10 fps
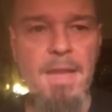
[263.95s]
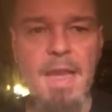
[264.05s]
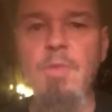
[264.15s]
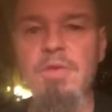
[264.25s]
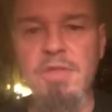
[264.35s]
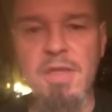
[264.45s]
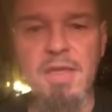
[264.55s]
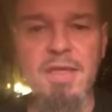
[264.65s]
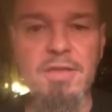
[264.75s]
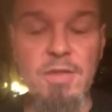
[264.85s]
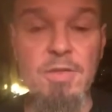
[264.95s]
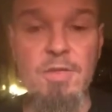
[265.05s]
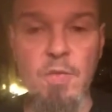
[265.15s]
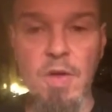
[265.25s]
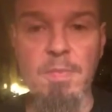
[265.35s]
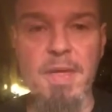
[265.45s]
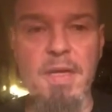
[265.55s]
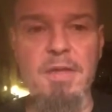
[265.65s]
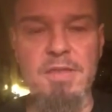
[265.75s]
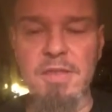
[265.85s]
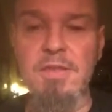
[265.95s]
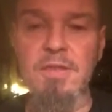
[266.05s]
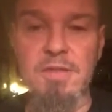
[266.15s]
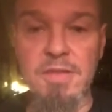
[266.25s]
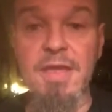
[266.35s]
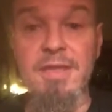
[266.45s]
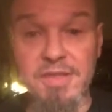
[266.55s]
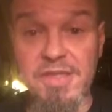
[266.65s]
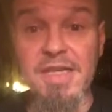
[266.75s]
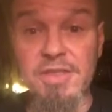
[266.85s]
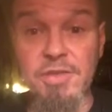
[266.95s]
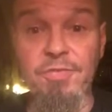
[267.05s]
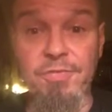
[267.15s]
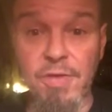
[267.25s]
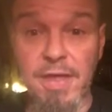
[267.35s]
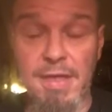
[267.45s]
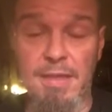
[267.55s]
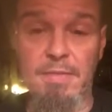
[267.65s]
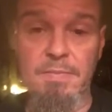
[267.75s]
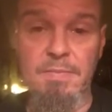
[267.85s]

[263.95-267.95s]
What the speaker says: he wants to get into his word because it sets you free.